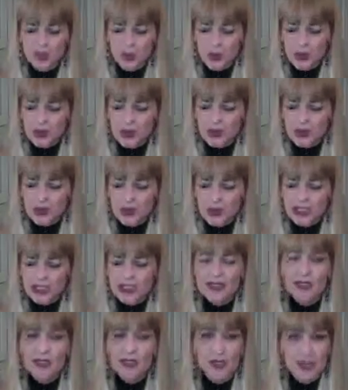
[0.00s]
You want them to
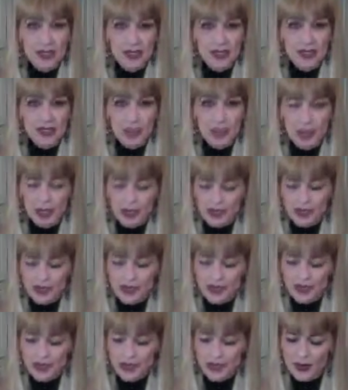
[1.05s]
experience our products
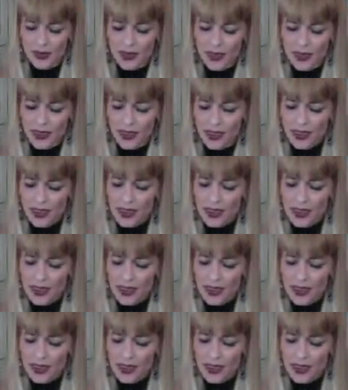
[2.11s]
for one thing.